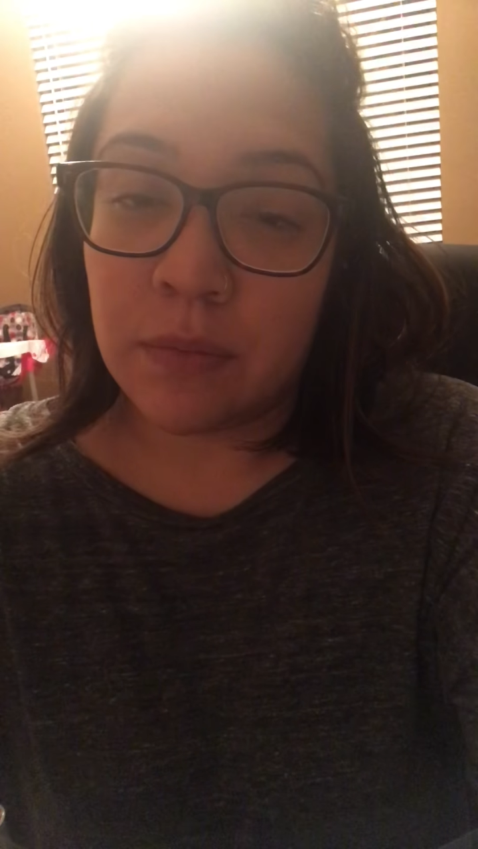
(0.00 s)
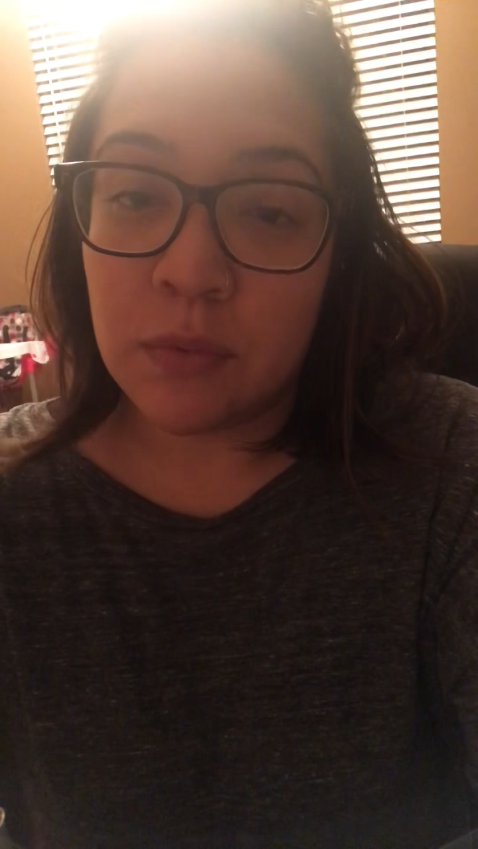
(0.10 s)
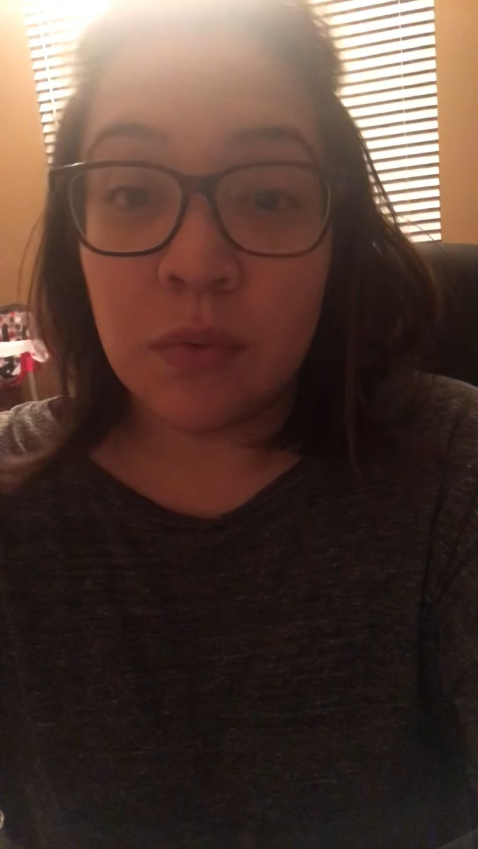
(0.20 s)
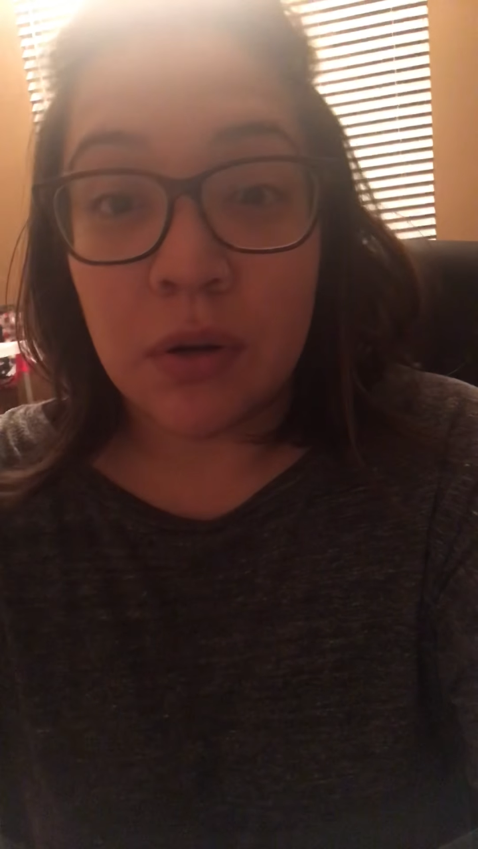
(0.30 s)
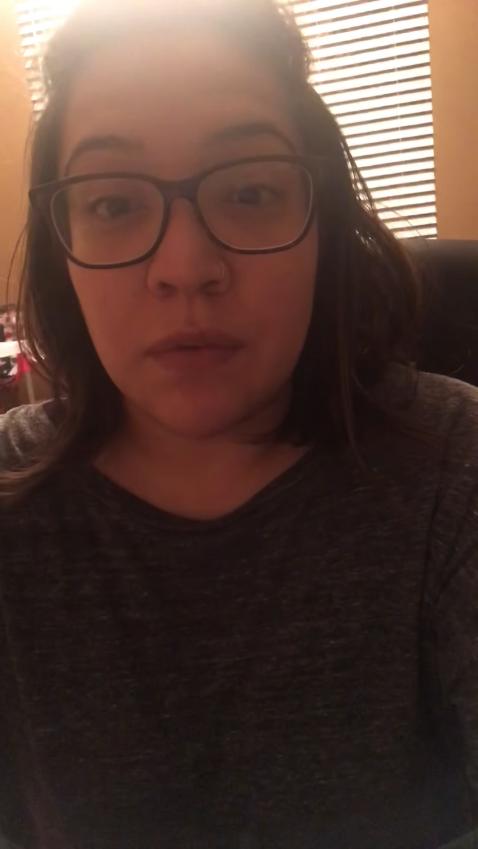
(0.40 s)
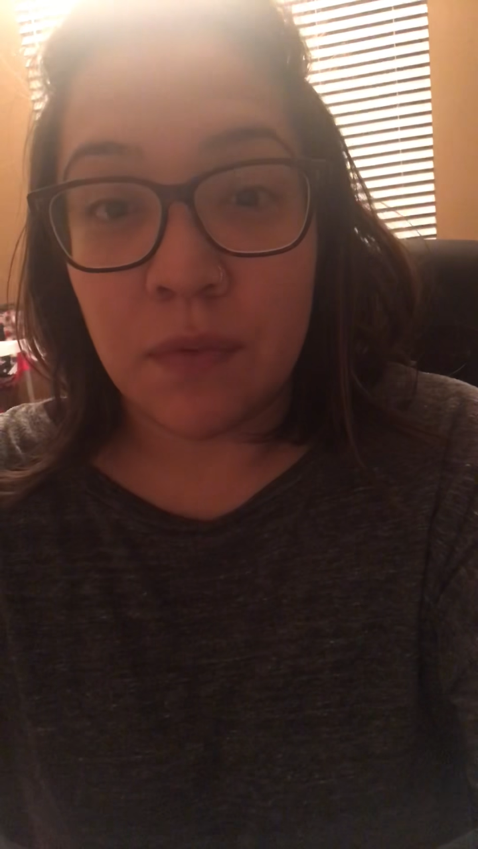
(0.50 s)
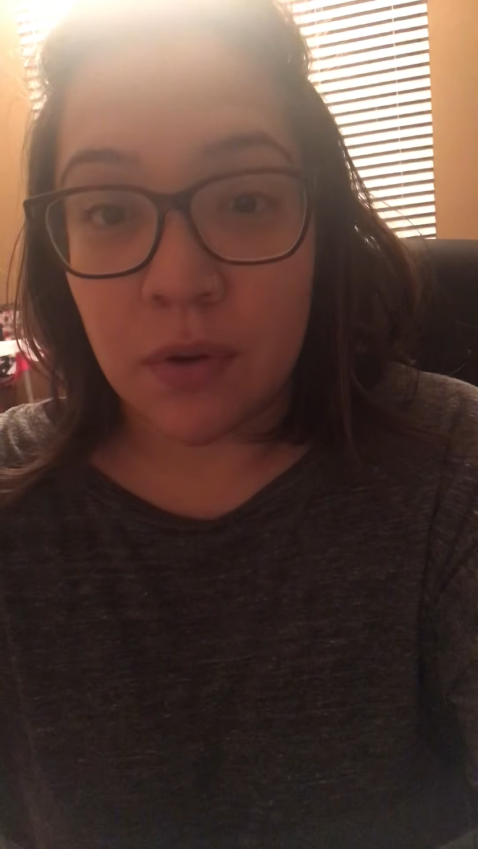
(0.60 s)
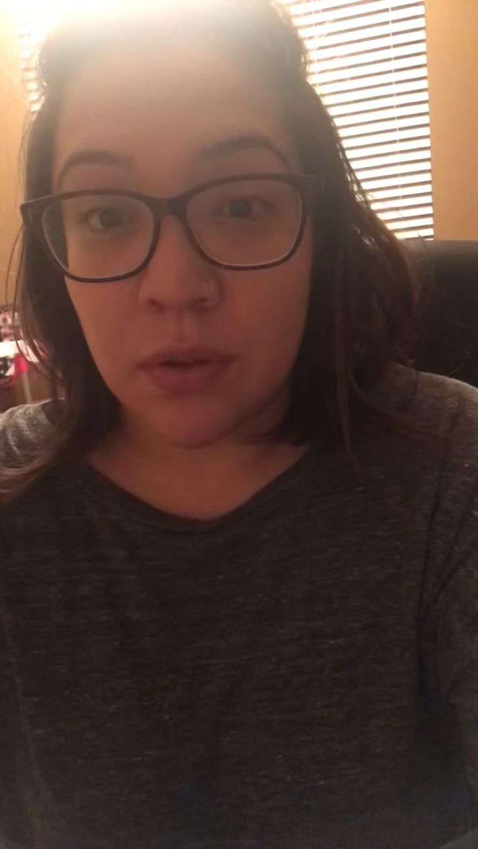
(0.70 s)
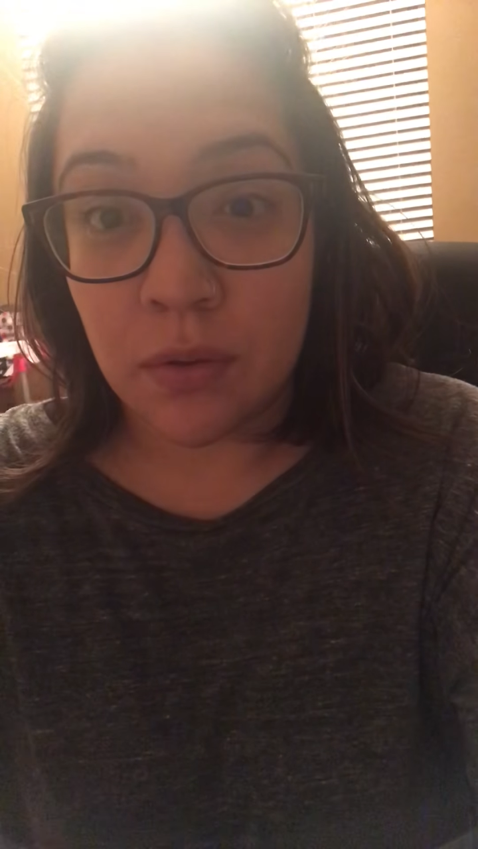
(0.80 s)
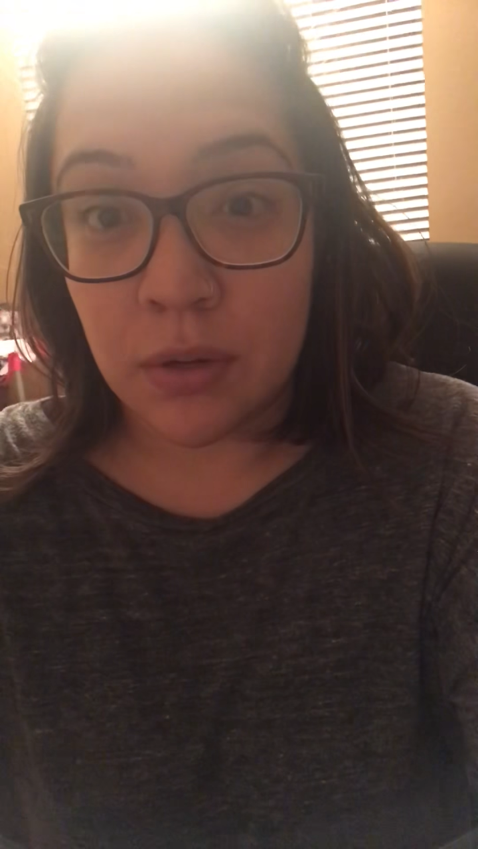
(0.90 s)

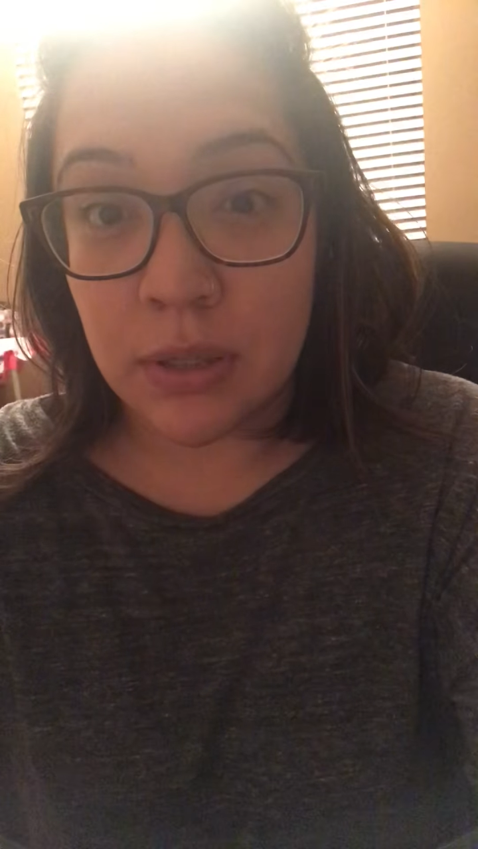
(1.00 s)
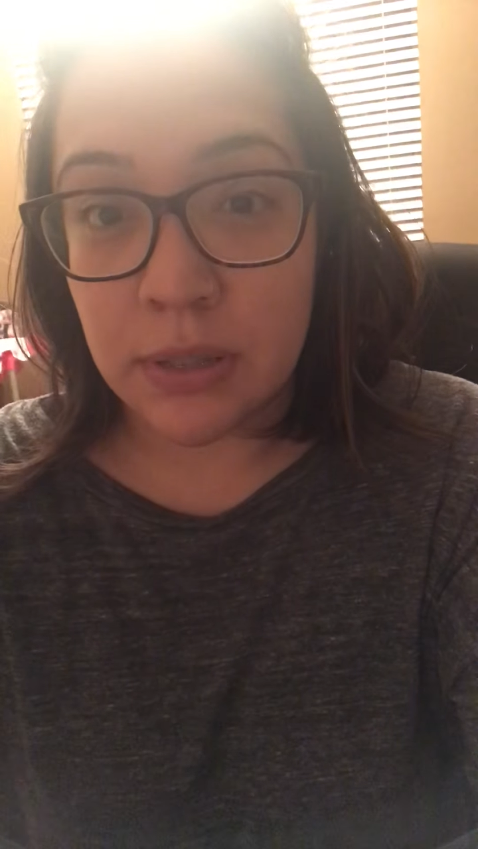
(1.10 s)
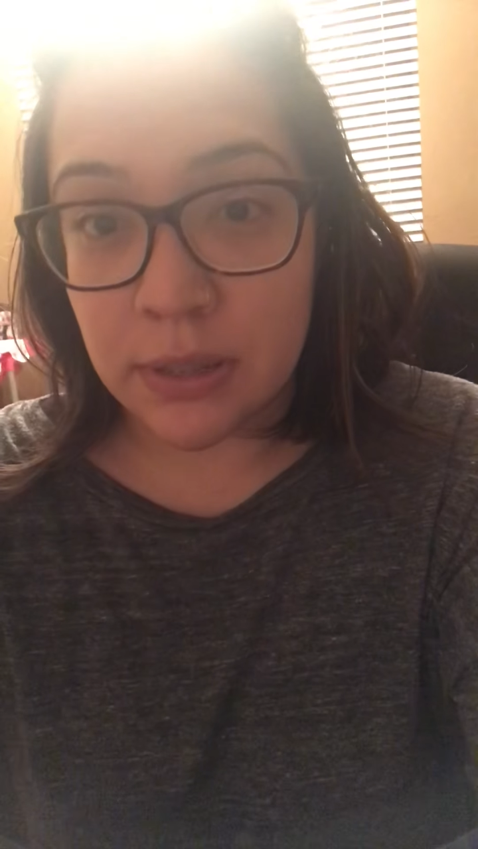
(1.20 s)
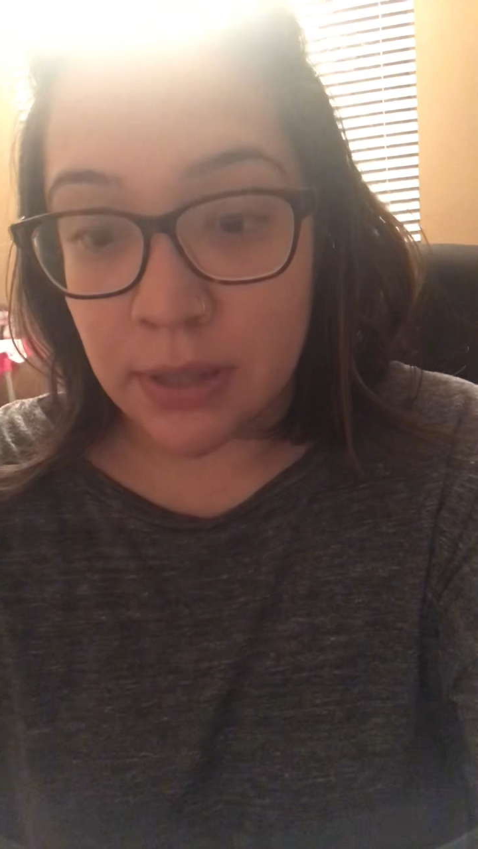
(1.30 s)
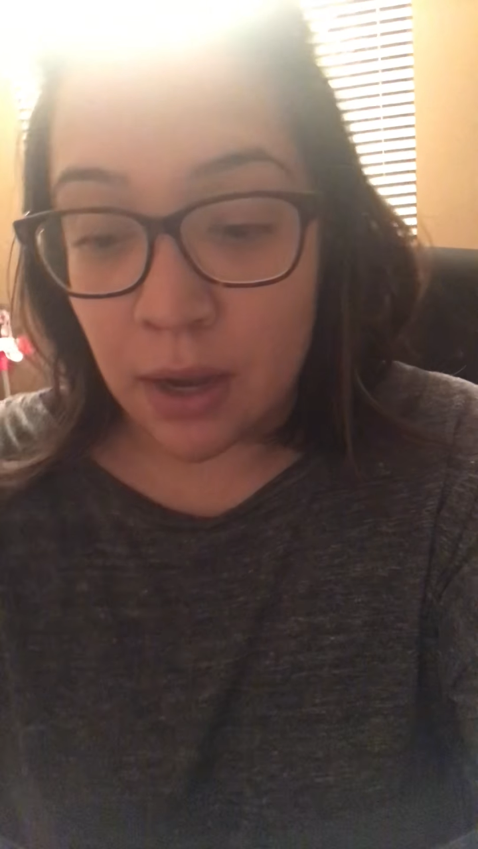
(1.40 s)
24 to 36